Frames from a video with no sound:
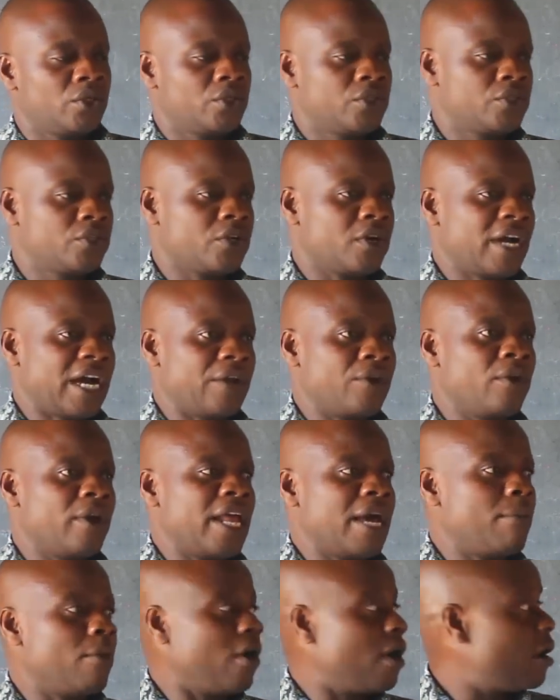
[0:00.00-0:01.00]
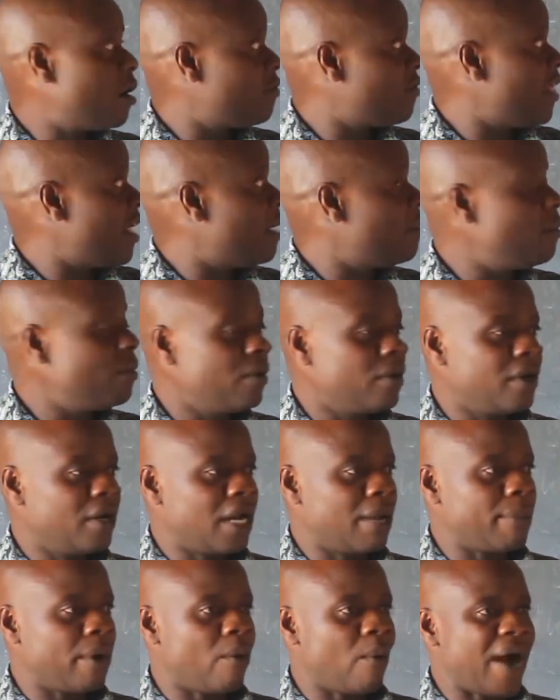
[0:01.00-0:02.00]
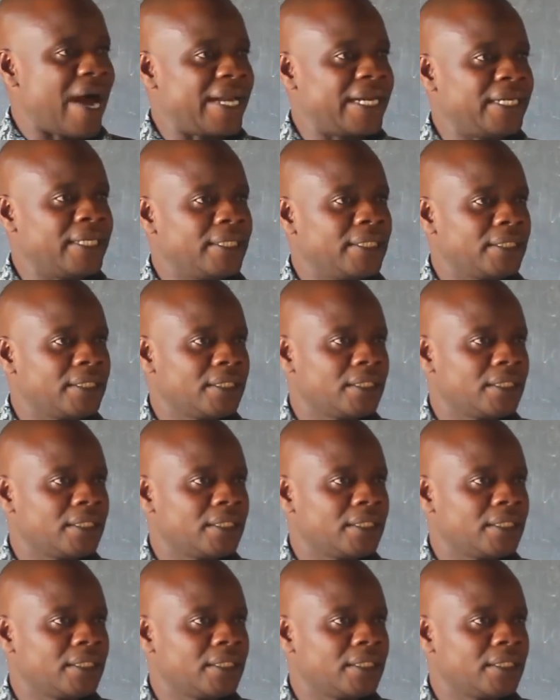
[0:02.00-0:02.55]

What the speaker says: So can you name all of them? Number 1?